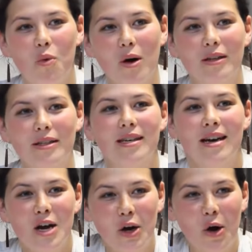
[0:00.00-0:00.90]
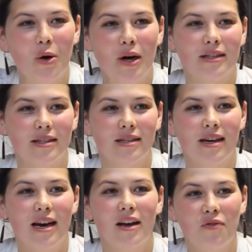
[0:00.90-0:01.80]
towards current
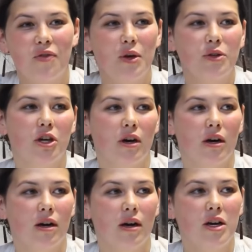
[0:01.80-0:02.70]
and future